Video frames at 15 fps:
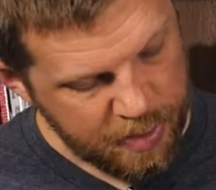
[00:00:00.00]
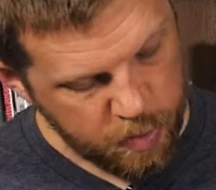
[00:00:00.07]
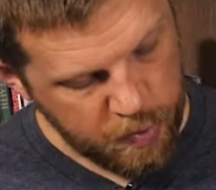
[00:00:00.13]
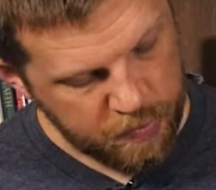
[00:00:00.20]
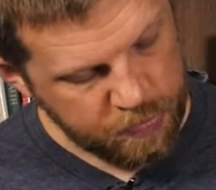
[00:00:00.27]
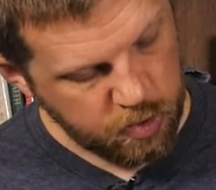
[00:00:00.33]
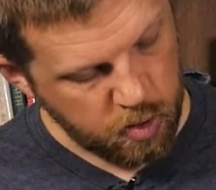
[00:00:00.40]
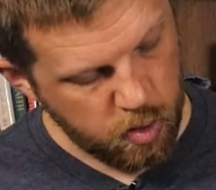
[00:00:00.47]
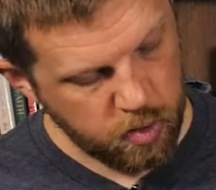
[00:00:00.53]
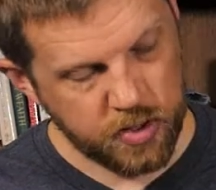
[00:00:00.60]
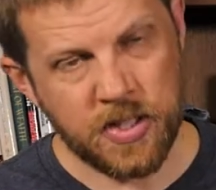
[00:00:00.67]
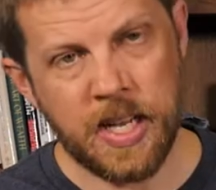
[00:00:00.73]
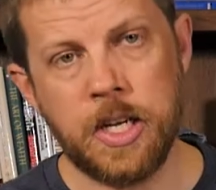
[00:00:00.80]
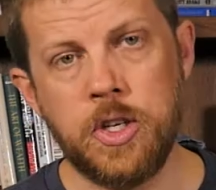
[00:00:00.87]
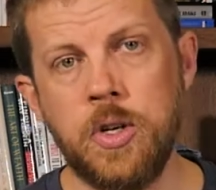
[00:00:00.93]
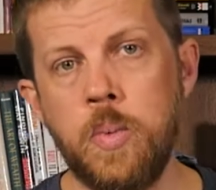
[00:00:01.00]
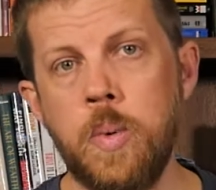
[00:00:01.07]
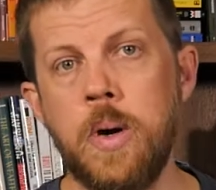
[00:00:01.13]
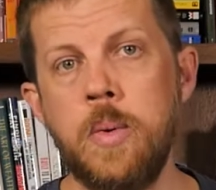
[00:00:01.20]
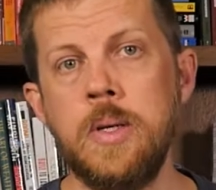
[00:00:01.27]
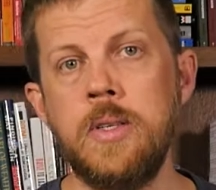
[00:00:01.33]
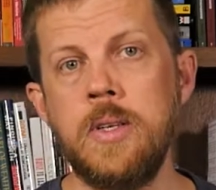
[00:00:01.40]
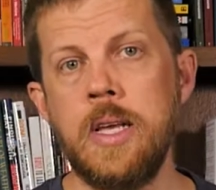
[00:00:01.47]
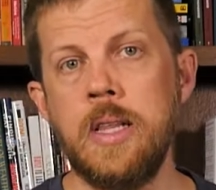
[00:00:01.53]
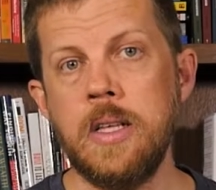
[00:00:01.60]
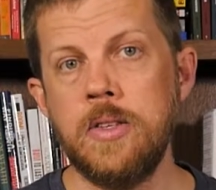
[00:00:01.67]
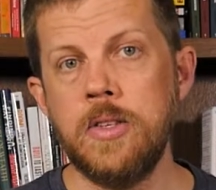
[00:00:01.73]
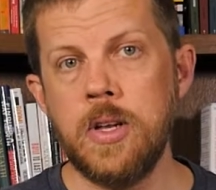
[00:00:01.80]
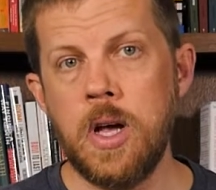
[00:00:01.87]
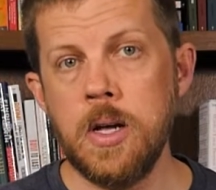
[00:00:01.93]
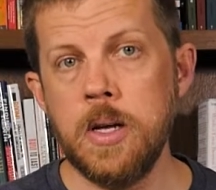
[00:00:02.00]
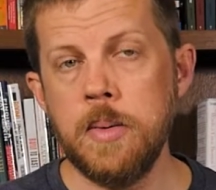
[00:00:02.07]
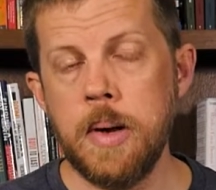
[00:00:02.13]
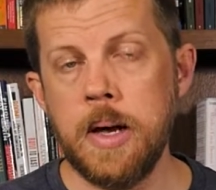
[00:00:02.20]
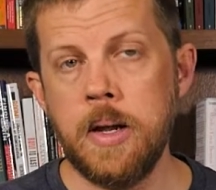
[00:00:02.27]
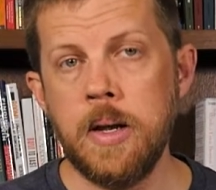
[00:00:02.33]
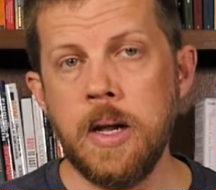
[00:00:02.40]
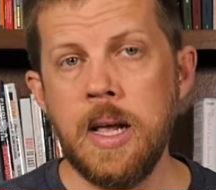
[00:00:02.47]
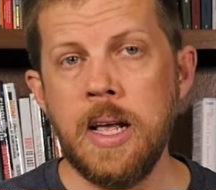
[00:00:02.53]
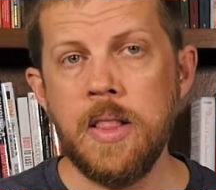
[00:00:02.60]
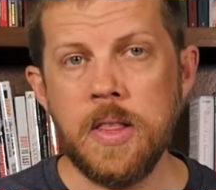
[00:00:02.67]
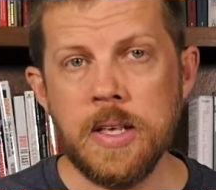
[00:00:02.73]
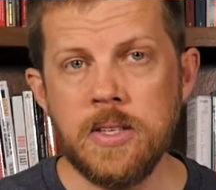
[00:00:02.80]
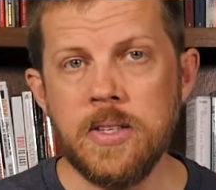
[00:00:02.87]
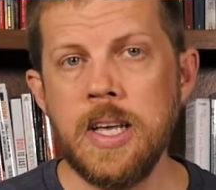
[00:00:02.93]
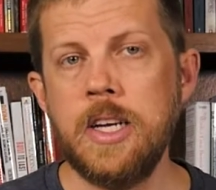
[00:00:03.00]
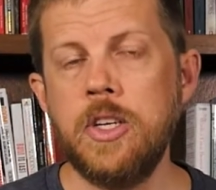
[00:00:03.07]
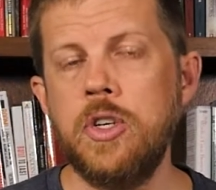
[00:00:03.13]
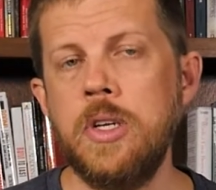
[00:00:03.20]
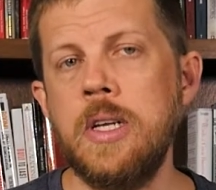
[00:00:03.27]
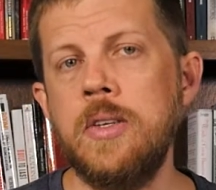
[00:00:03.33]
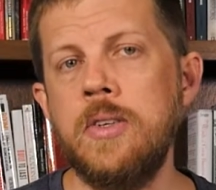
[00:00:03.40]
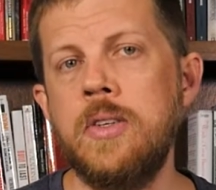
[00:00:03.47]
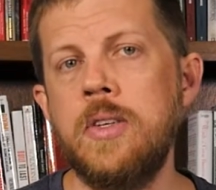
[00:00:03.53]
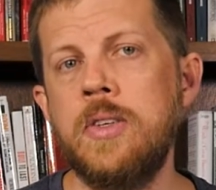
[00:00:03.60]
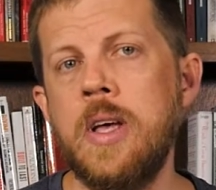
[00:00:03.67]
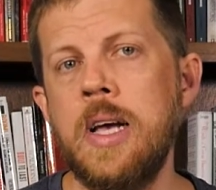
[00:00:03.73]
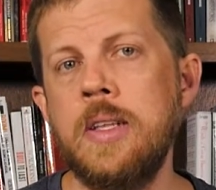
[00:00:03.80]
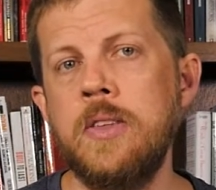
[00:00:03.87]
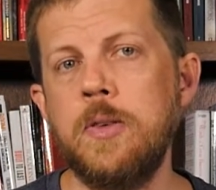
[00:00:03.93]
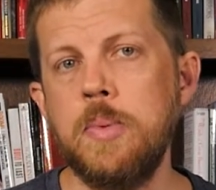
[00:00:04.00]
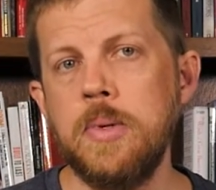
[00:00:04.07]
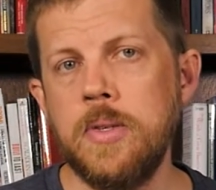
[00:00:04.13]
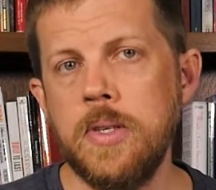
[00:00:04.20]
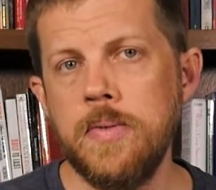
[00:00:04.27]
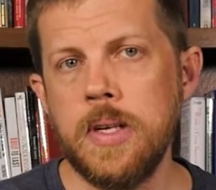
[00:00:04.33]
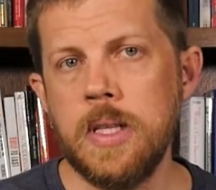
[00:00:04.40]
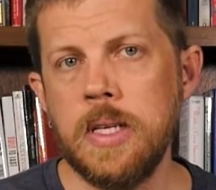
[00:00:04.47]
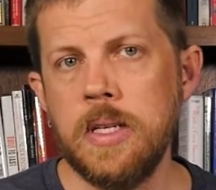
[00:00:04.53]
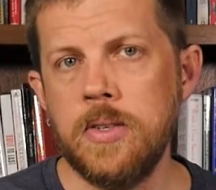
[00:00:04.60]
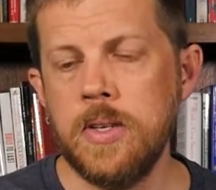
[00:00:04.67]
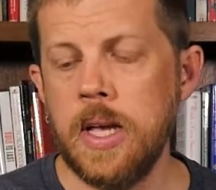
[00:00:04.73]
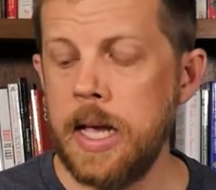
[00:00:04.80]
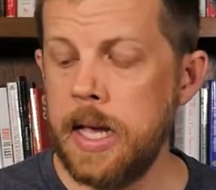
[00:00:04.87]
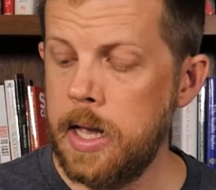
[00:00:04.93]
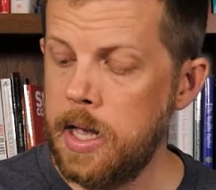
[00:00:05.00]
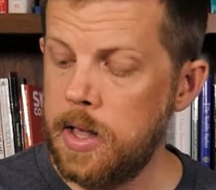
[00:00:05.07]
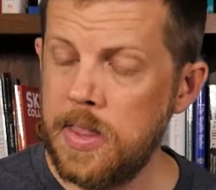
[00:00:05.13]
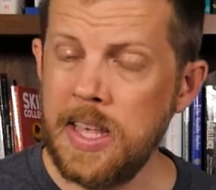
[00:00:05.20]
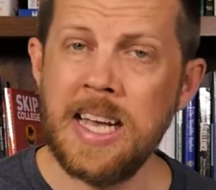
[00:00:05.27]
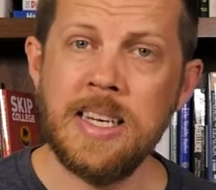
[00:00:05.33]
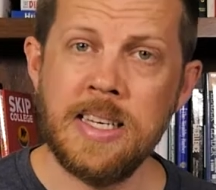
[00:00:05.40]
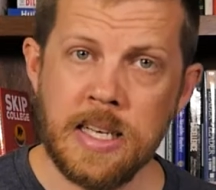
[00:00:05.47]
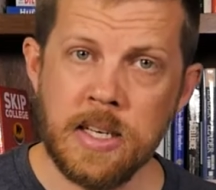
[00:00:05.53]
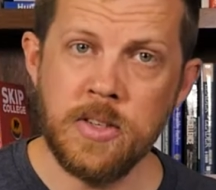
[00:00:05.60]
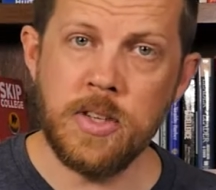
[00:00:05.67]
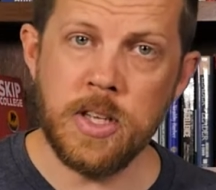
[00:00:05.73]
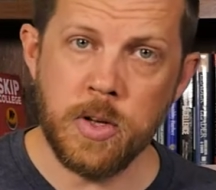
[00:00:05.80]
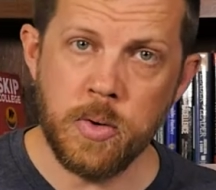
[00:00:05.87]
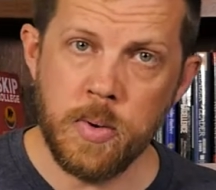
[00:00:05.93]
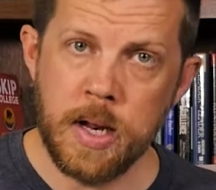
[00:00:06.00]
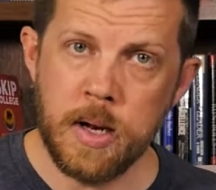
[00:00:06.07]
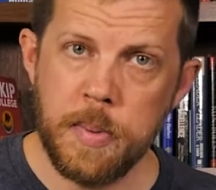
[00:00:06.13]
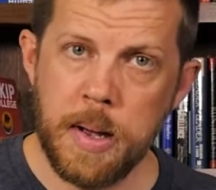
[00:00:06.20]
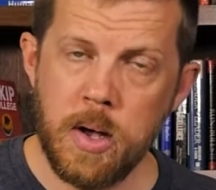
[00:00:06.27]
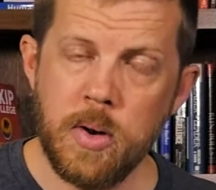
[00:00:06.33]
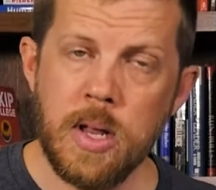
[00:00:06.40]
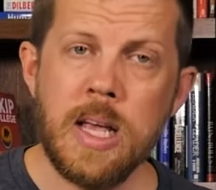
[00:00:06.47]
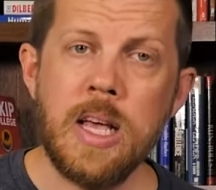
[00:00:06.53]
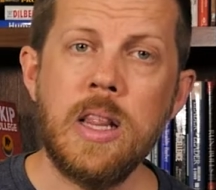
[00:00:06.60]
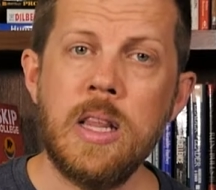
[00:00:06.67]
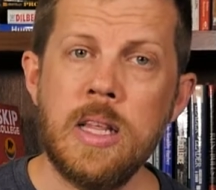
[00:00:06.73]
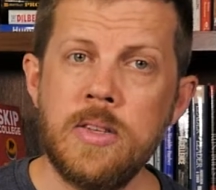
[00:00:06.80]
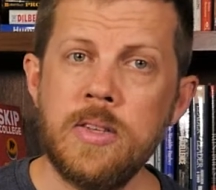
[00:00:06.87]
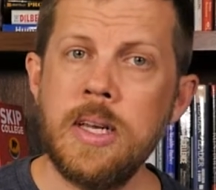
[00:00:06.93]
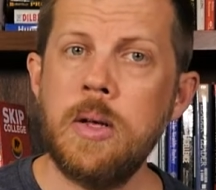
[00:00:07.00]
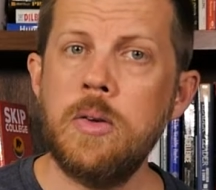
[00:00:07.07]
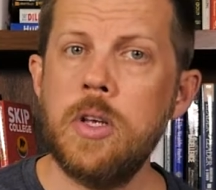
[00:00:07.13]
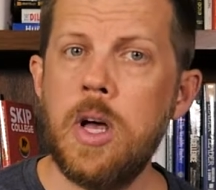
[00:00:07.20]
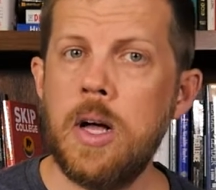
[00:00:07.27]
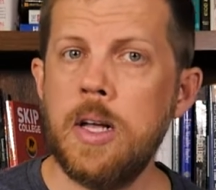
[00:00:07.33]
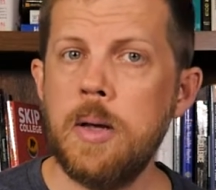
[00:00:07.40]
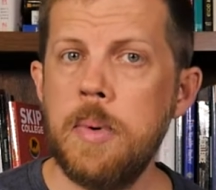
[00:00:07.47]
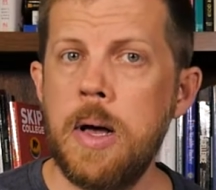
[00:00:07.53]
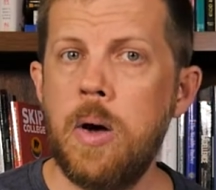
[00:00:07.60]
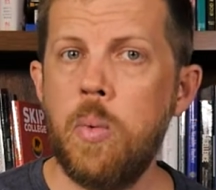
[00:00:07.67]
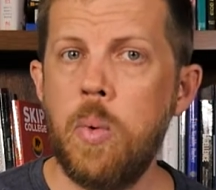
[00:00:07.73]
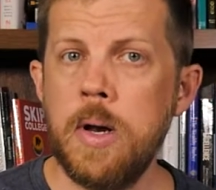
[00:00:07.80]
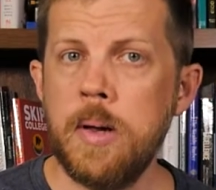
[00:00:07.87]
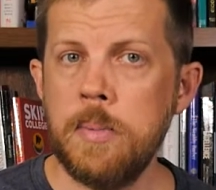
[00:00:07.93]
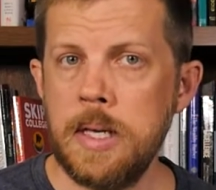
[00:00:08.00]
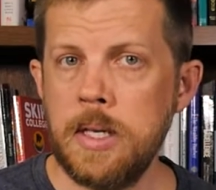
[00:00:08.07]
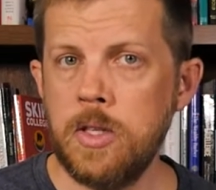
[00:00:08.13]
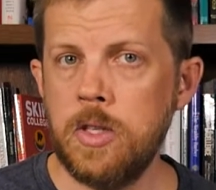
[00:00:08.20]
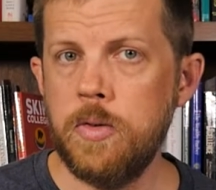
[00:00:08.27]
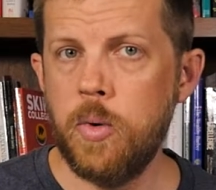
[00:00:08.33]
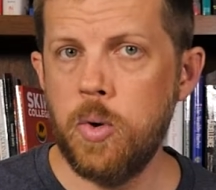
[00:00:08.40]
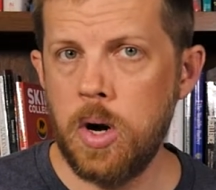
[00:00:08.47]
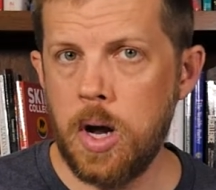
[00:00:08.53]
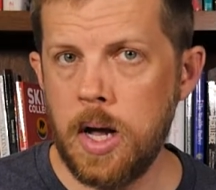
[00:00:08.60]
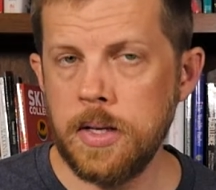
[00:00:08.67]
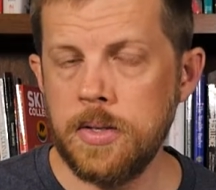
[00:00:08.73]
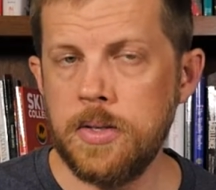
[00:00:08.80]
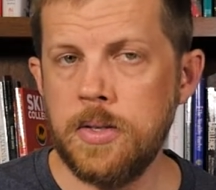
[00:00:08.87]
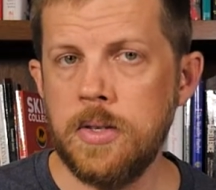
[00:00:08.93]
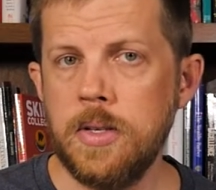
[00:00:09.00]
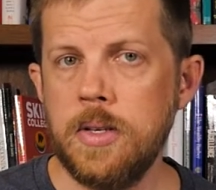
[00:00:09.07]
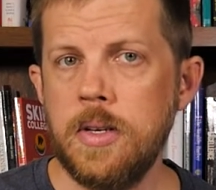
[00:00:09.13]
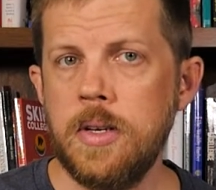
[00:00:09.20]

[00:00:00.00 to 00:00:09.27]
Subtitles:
And then we have this whole section where we say, let's talk about it. This section is designed specifically to say, the ideas that you read about, let's now talk about what it means for us